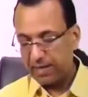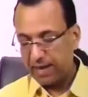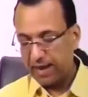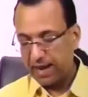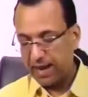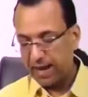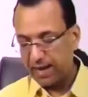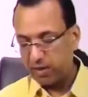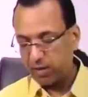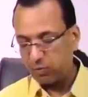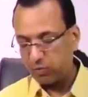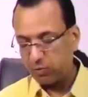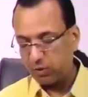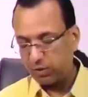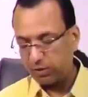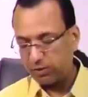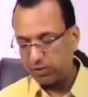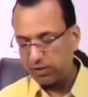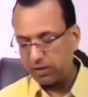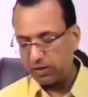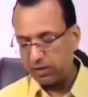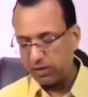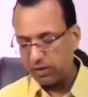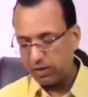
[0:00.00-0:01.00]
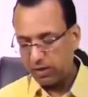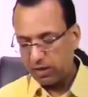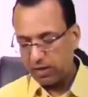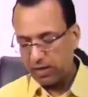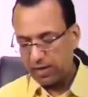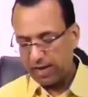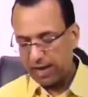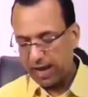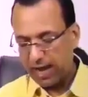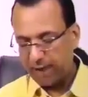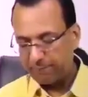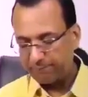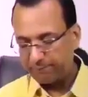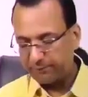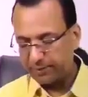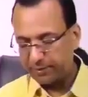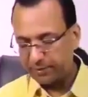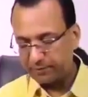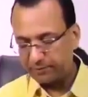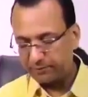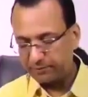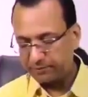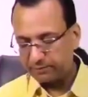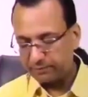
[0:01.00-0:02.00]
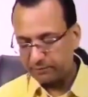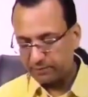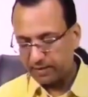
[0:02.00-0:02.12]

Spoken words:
And what will happen